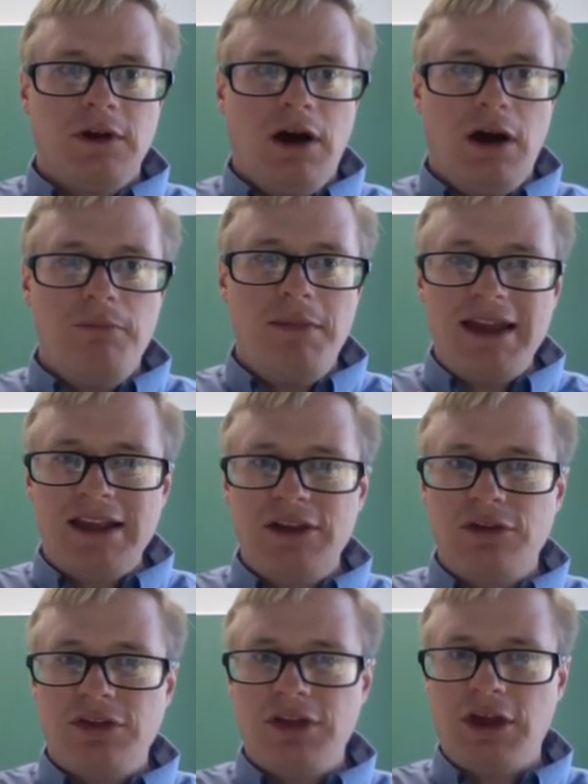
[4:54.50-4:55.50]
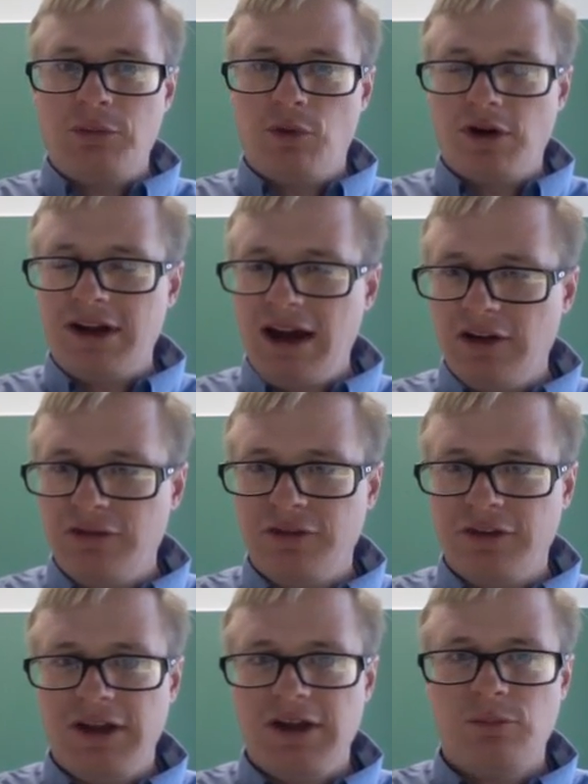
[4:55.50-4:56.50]
uh, making you think more
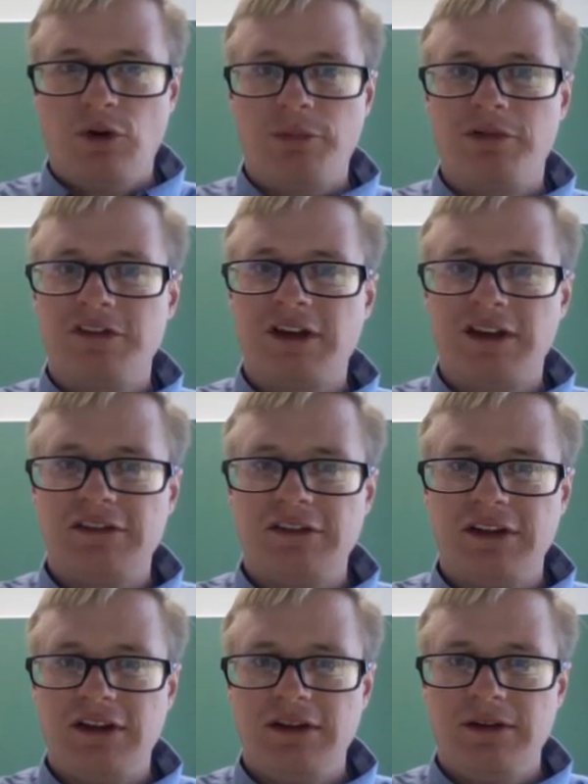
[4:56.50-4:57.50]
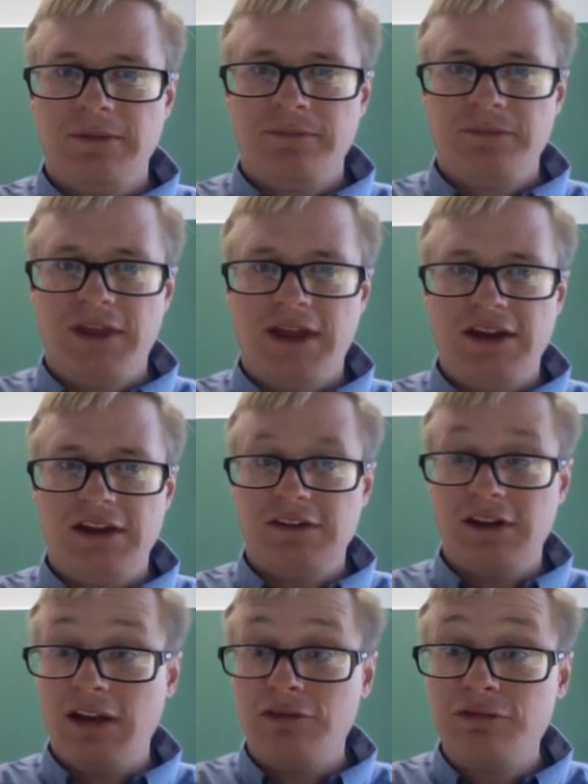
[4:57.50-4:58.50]
carefully, more precisely, that
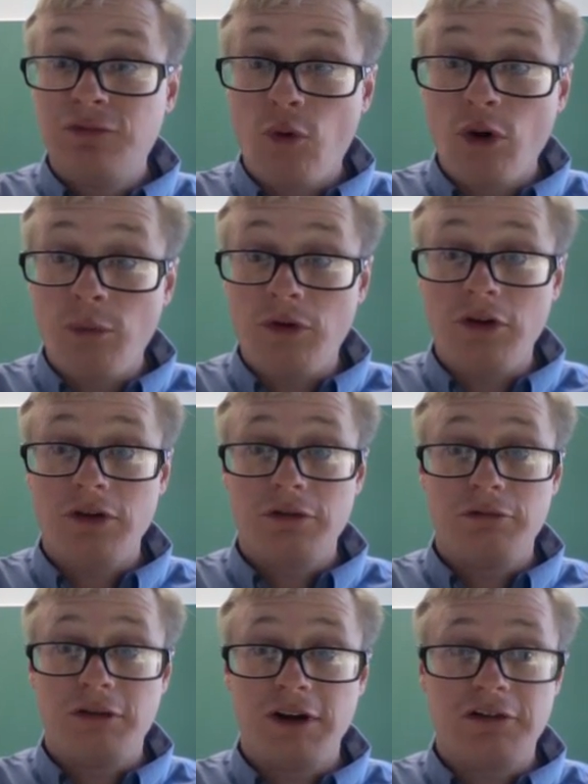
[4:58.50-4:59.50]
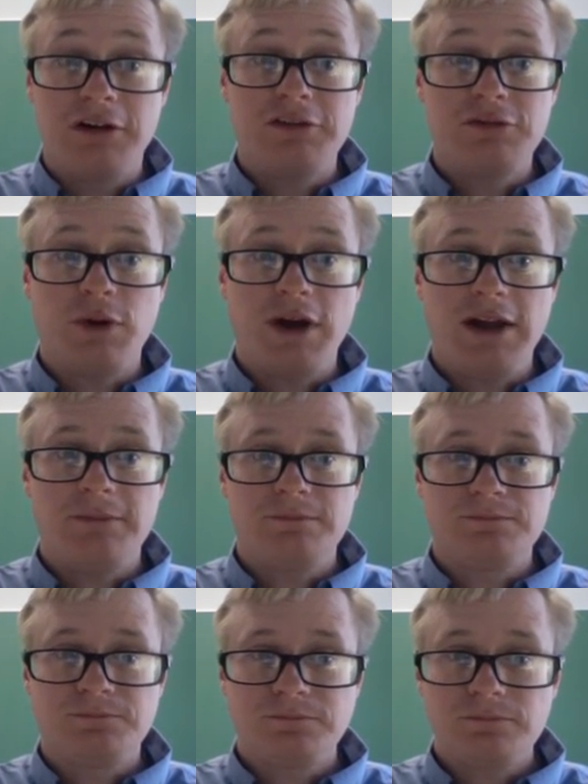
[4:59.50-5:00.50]
is, in a formal, rigorous way,
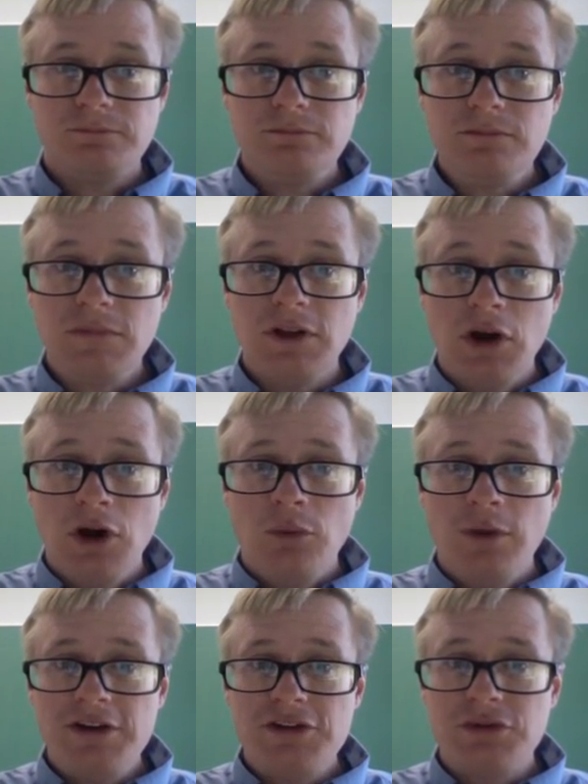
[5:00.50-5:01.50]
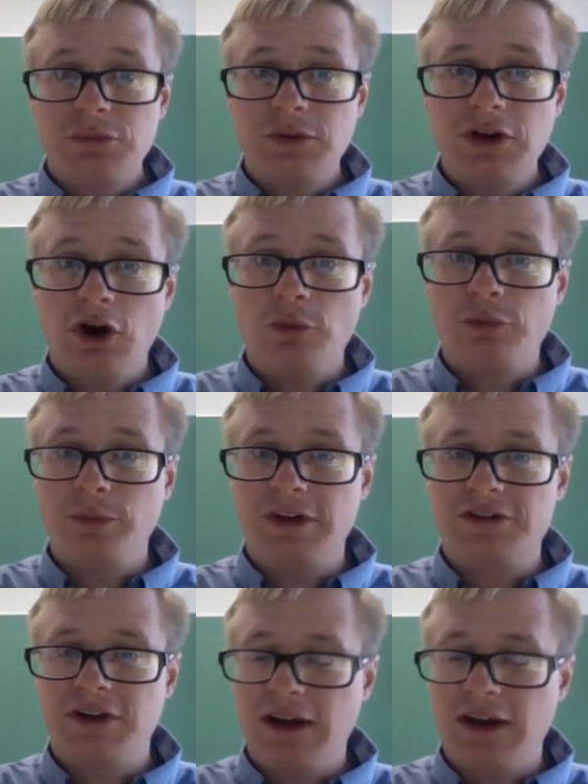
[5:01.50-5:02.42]
which we hope will be